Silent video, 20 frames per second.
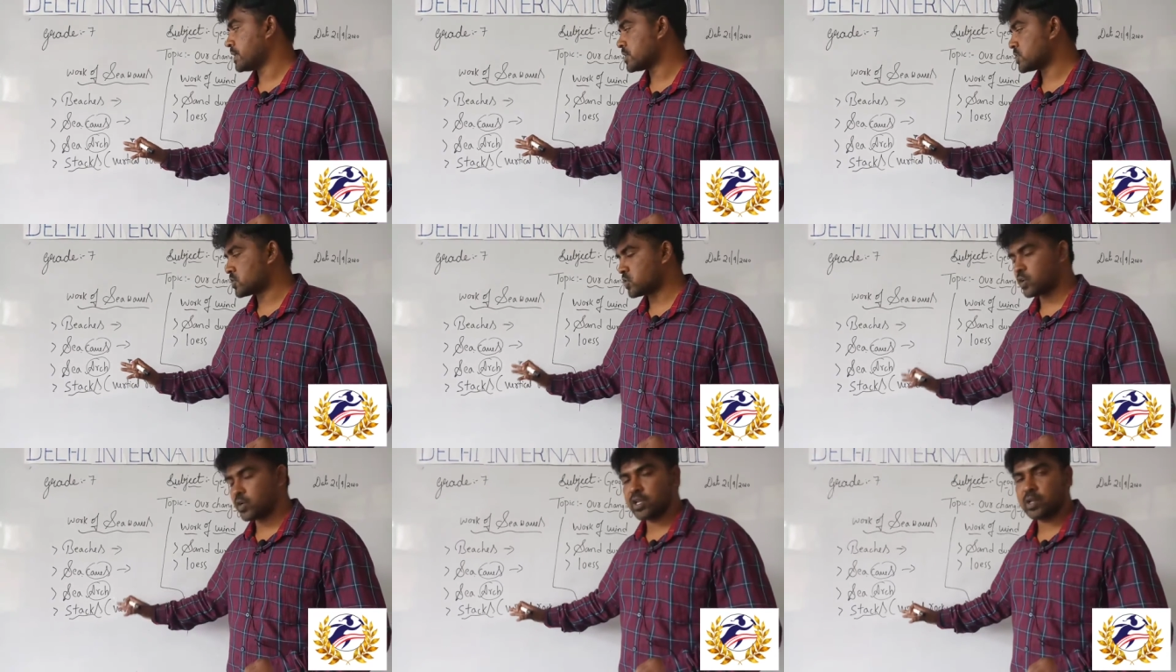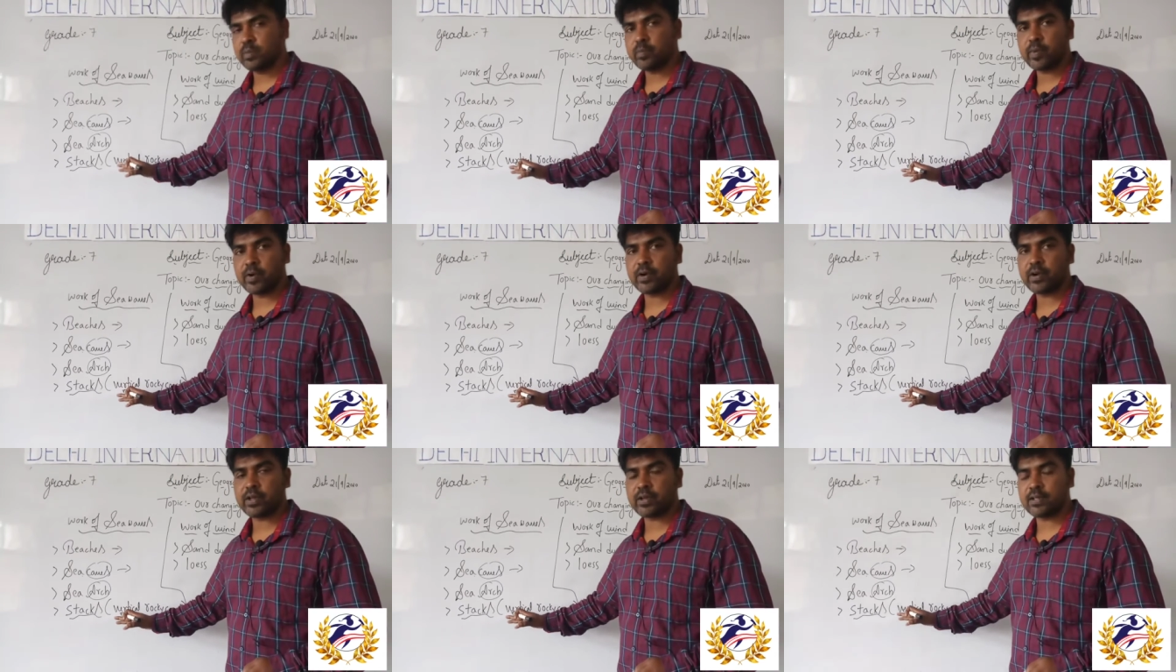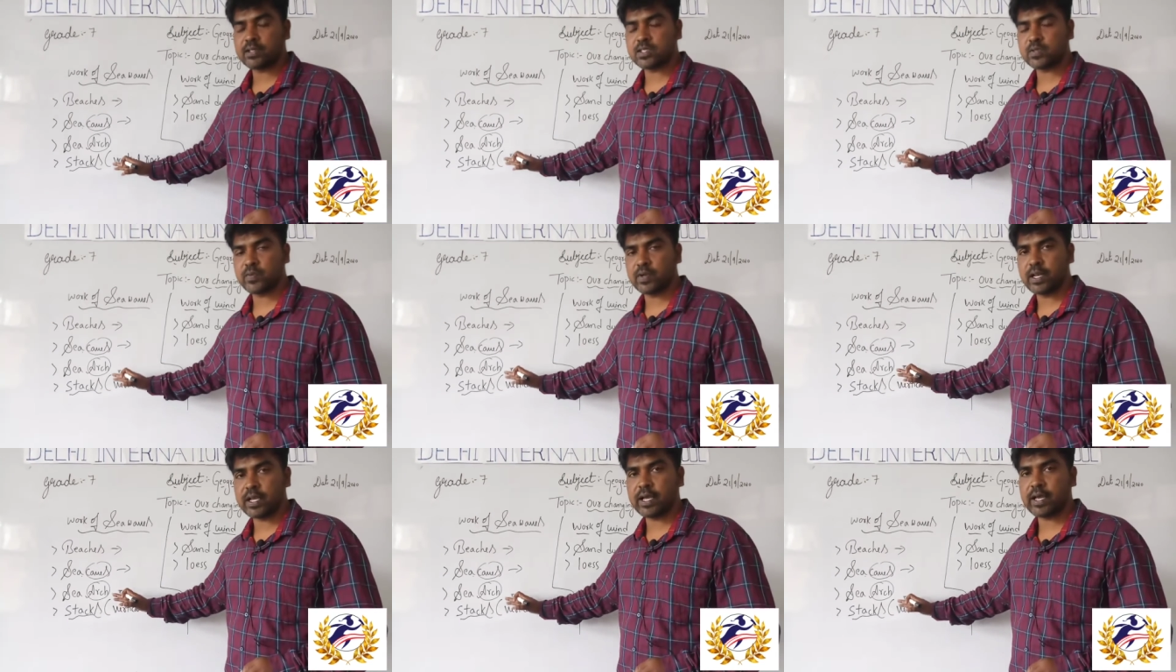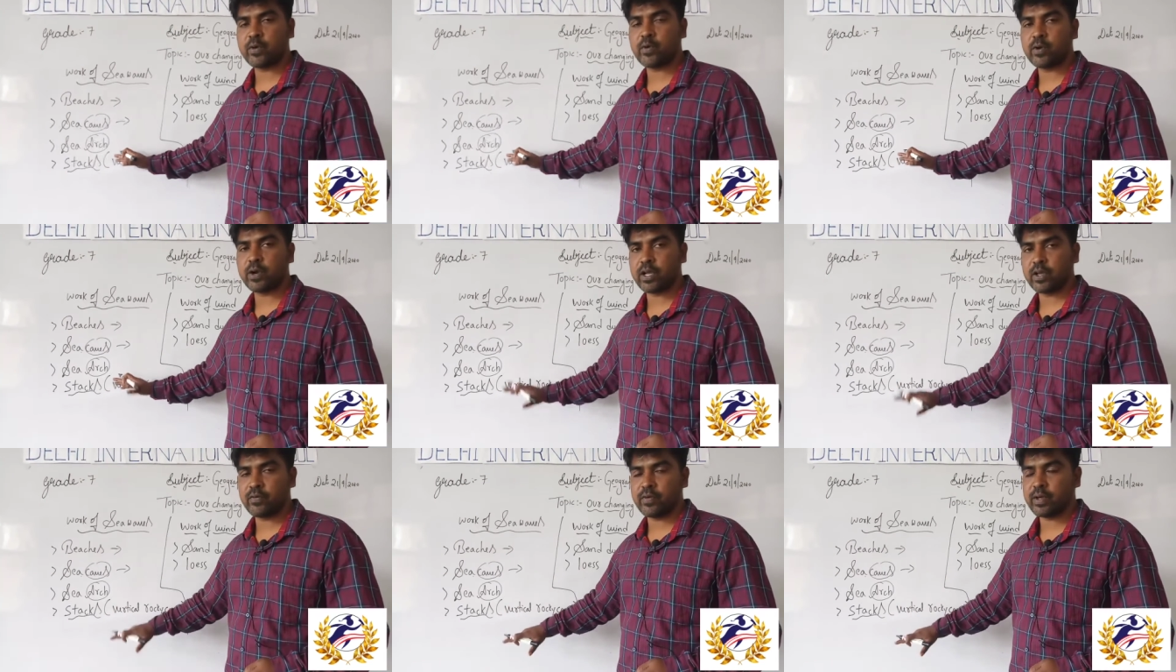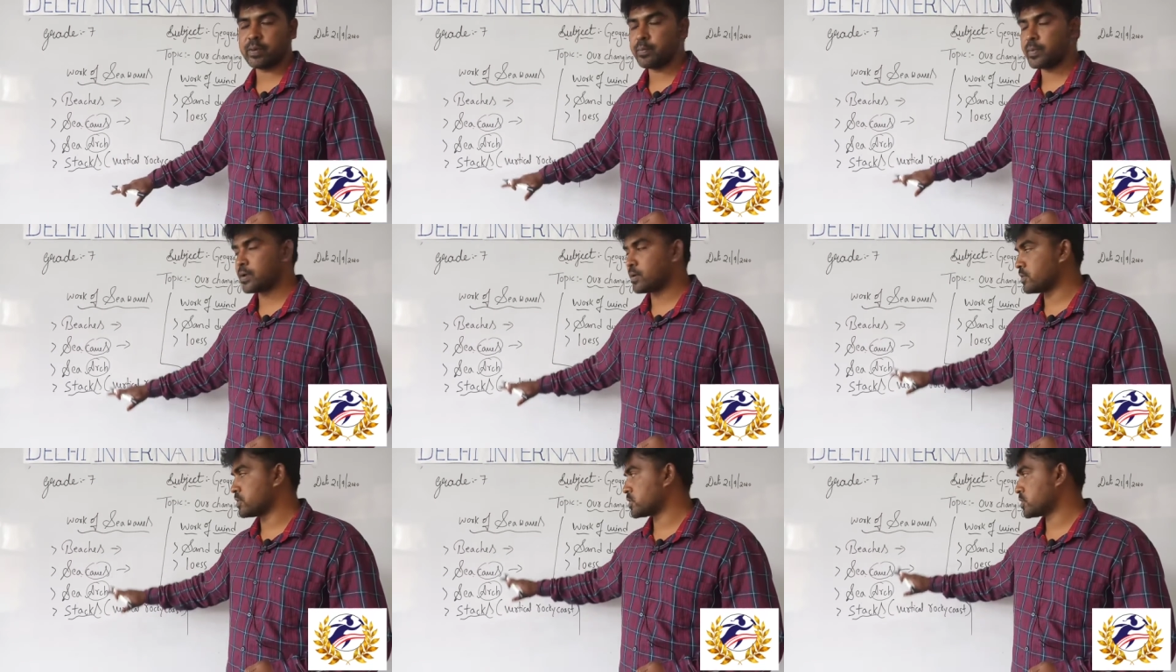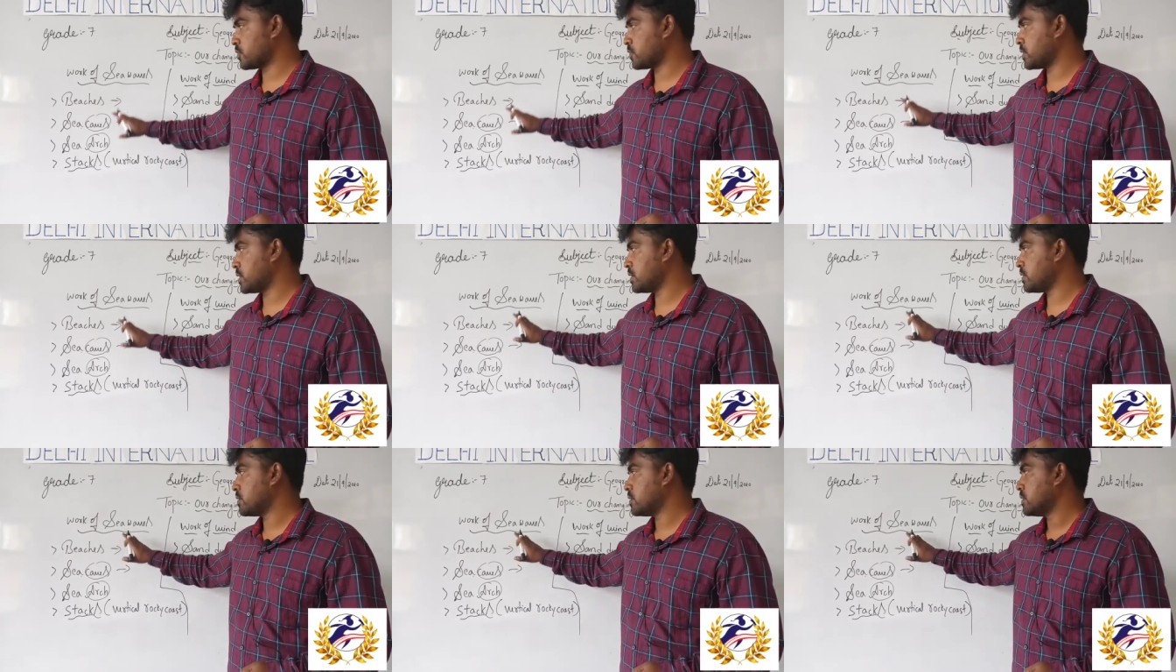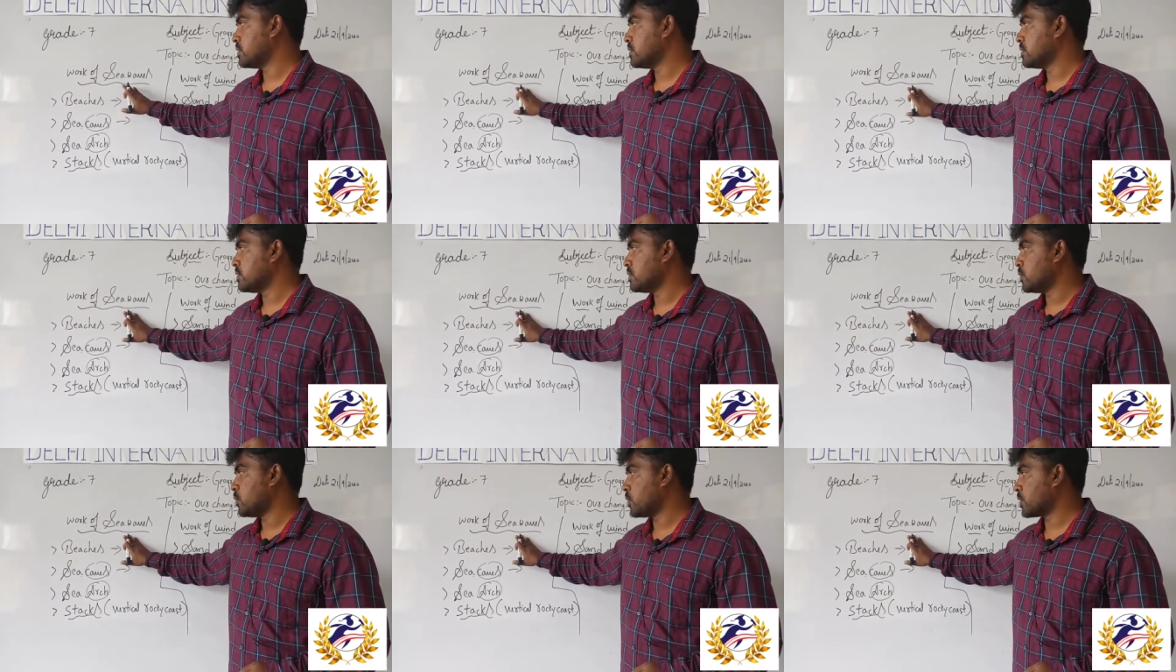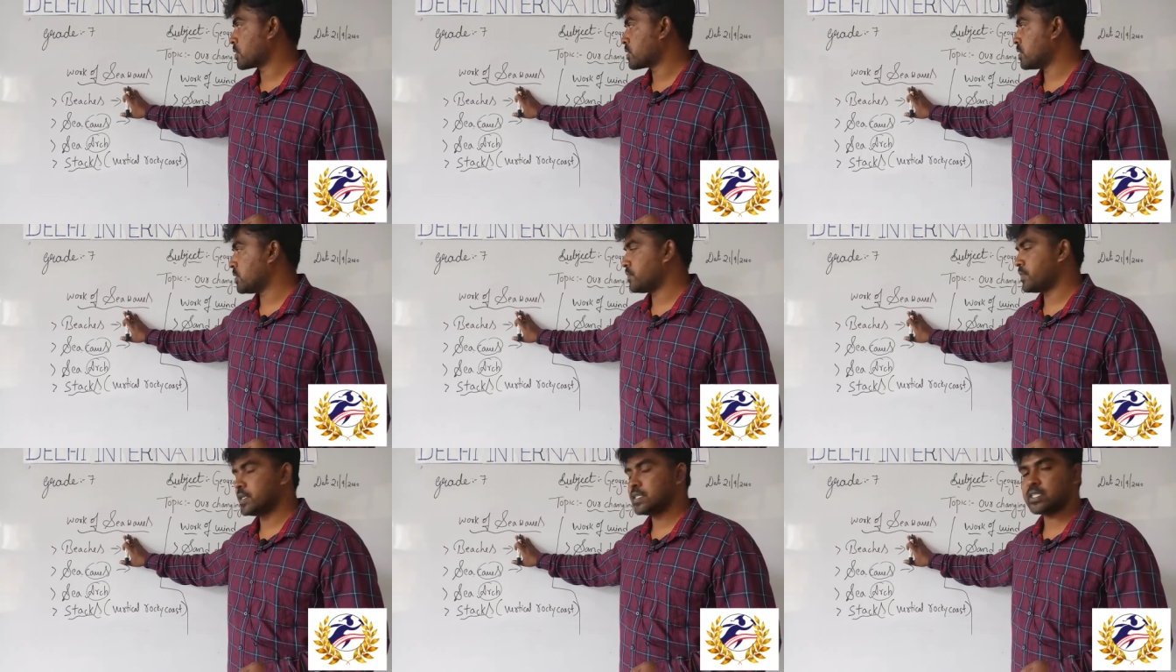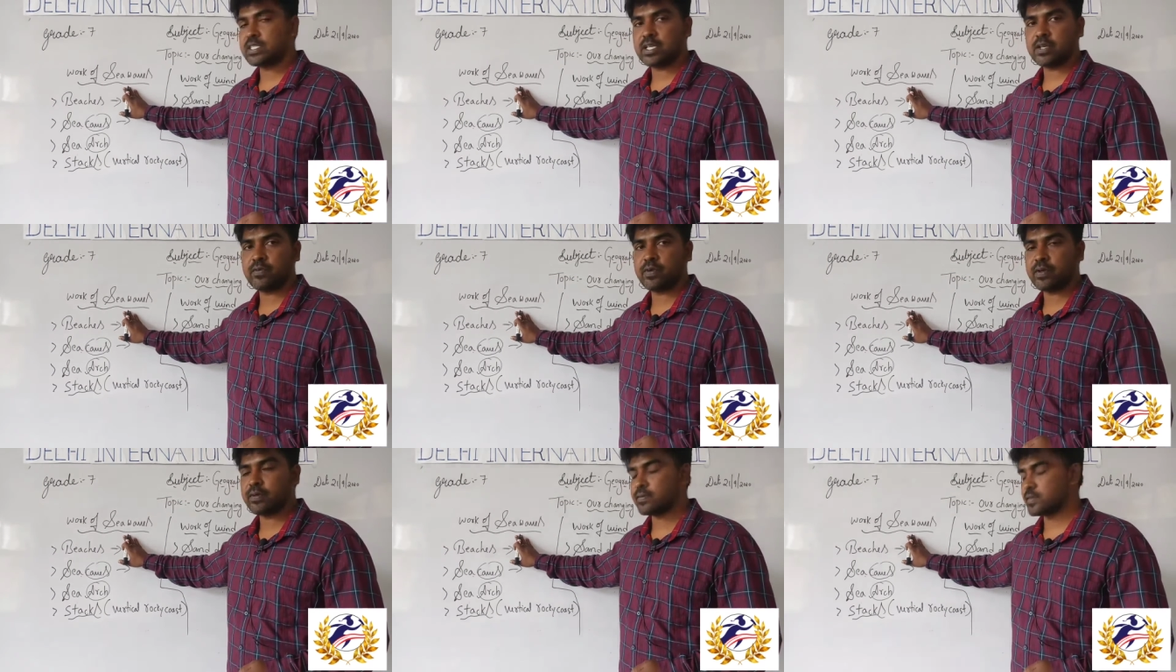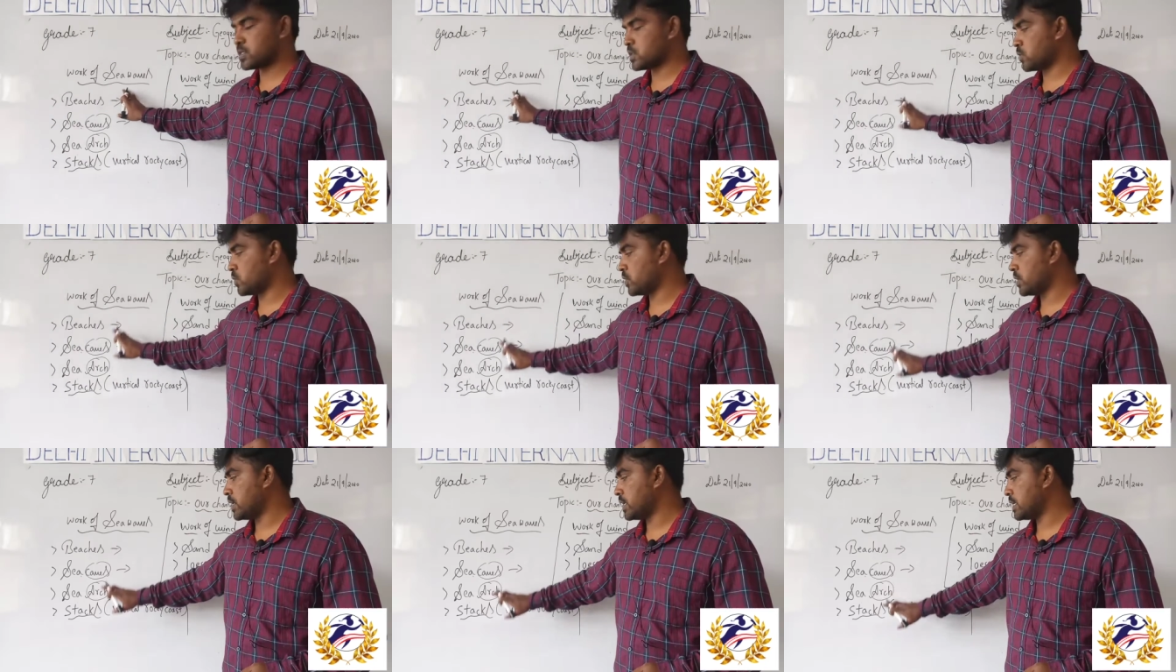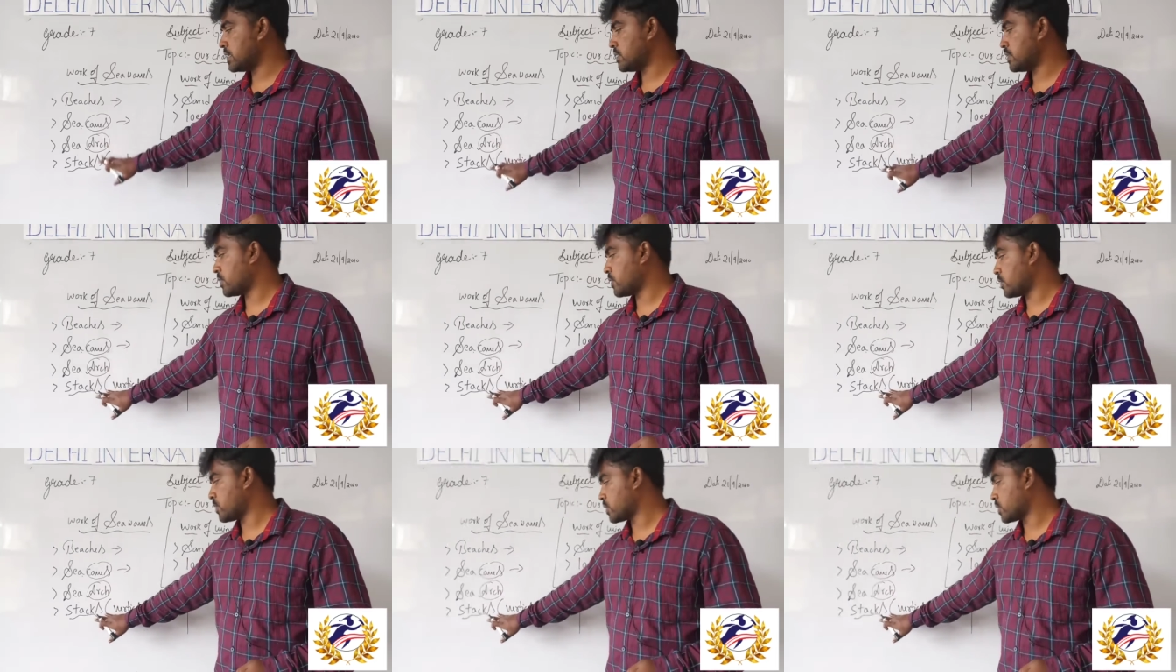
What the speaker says: soil particles will erode away because of the work of the sea waves. Only the